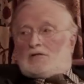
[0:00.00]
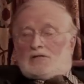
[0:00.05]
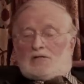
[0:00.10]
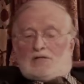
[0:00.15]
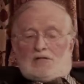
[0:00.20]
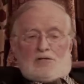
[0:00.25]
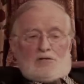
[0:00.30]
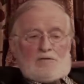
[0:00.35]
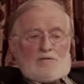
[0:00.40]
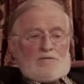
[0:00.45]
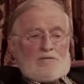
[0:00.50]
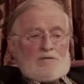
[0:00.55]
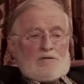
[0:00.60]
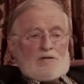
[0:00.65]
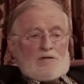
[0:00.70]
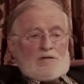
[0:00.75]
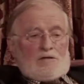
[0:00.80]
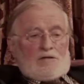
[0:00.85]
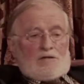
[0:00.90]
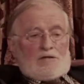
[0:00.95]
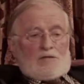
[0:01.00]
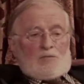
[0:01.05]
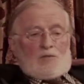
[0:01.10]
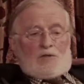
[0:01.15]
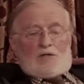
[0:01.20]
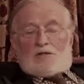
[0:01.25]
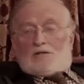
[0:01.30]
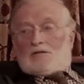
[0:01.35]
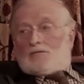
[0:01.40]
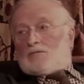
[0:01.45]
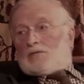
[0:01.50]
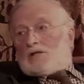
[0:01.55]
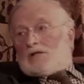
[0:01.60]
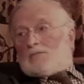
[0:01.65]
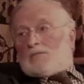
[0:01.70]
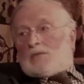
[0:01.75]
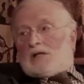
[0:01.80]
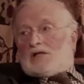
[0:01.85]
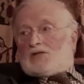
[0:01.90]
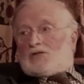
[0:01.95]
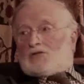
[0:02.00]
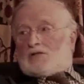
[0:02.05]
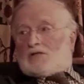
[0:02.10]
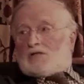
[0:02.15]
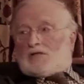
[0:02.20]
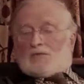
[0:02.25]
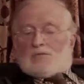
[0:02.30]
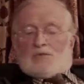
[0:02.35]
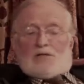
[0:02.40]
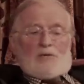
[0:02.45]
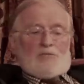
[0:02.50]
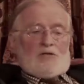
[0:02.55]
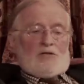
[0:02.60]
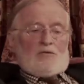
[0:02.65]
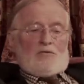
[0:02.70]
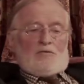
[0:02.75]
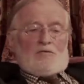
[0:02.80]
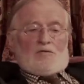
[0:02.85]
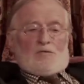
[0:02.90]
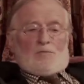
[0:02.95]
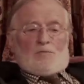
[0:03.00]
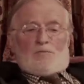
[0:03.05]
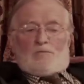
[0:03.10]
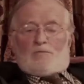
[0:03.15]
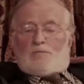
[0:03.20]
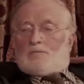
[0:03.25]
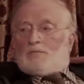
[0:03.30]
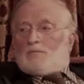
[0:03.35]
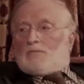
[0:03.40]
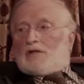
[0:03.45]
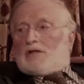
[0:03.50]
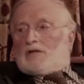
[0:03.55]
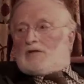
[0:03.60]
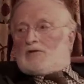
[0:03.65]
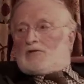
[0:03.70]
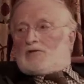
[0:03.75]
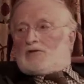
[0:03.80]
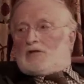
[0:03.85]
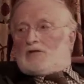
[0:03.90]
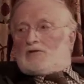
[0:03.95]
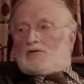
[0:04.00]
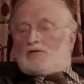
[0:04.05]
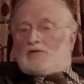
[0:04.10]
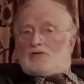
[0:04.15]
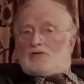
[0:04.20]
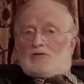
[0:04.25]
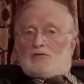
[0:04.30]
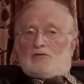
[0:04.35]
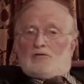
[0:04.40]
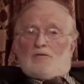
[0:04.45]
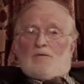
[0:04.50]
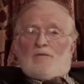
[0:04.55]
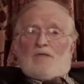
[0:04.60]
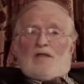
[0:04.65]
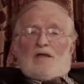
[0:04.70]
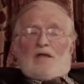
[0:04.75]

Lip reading: I said, well, it isn't really my church, but I mean, you've split the church two.